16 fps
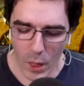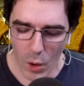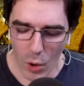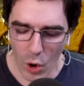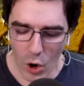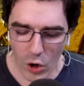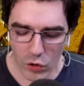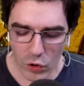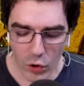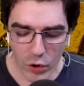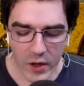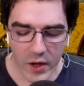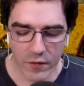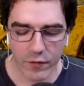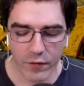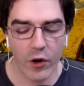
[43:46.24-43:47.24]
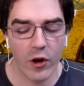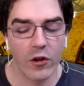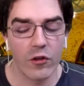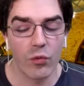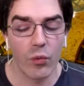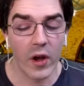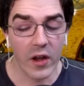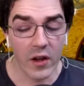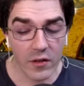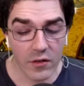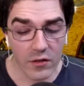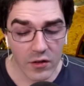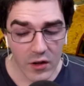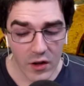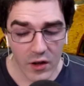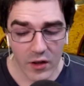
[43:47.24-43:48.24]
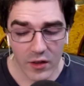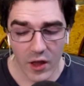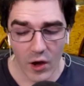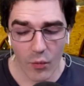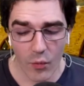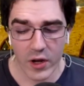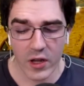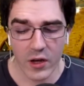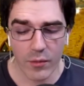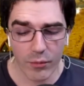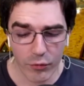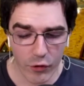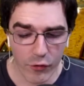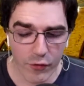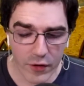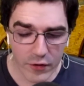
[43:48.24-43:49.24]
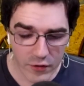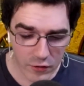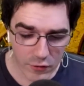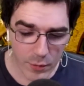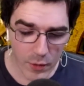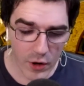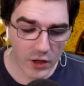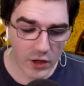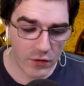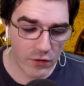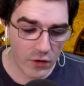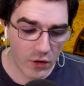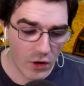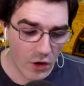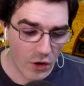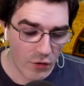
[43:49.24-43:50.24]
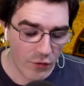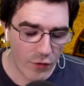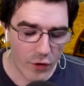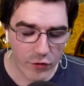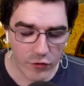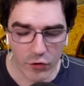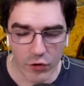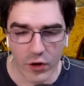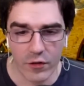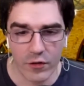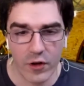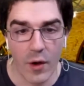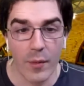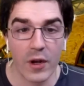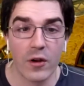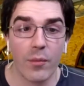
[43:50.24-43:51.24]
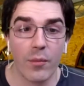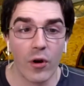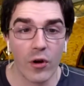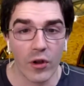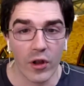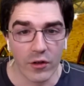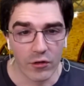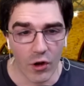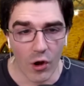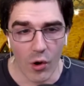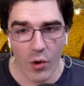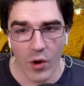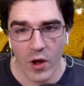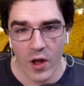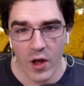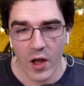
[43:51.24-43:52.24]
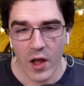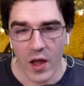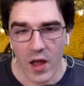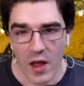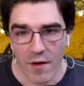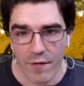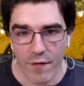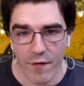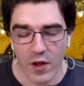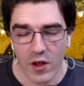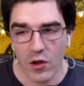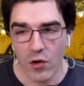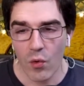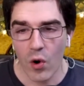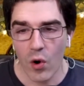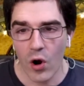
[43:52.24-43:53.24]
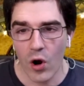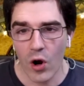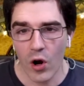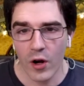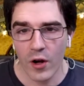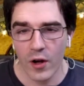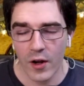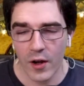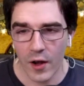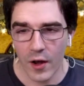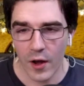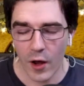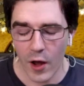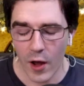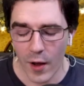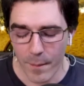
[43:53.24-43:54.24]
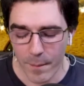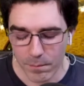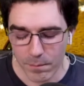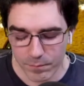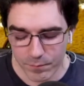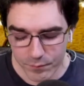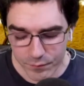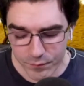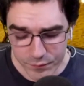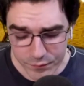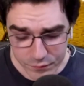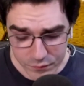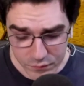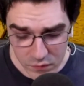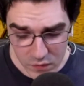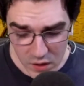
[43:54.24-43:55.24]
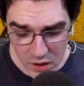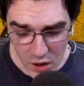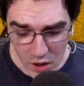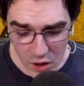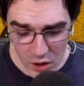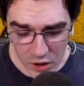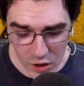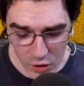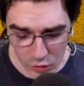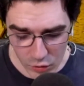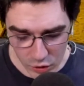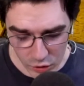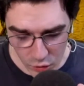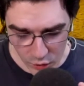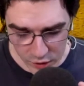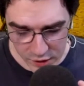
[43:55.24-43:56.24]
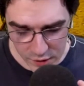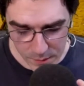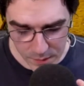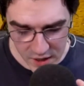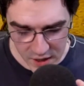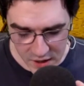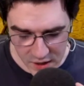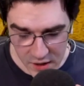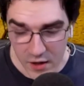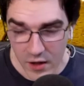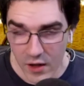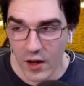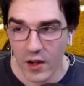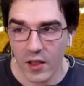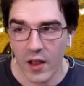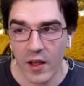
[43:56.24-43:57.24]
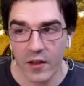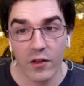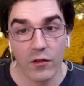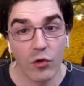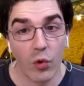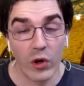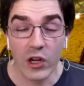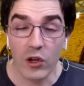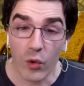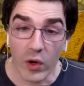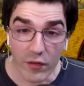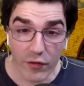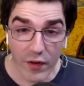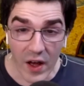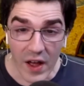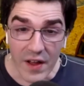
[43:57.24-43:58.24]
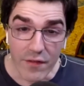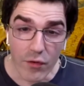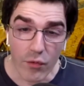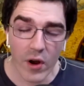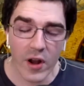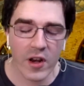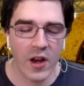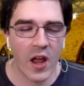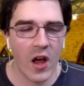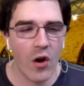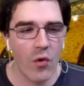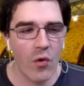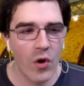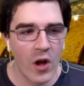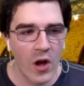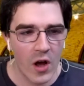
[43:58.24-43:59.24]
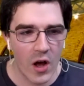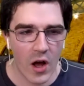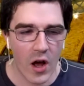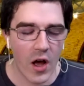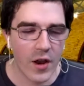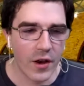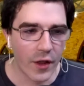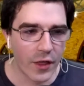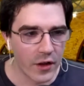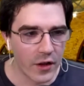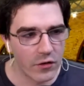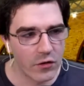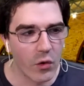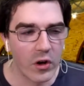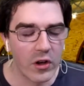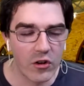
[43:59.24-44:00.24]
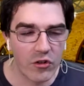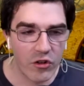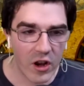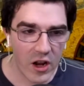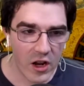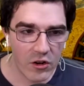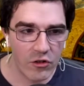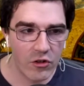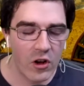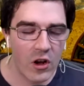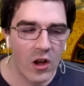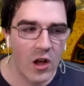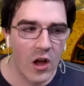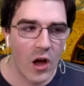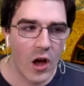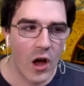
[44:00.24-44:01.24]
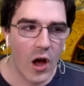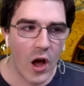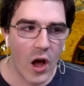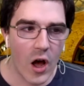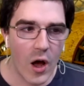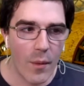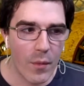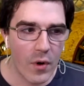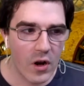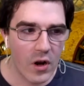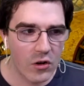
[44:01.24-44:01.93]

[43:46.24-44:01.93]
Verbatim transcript: are looking at various ways that we can improve this experience for students coming to Berkeley. So, if you are, um, you know, you're going to be class of 2025 right now, uh, nothing's going to change. Um,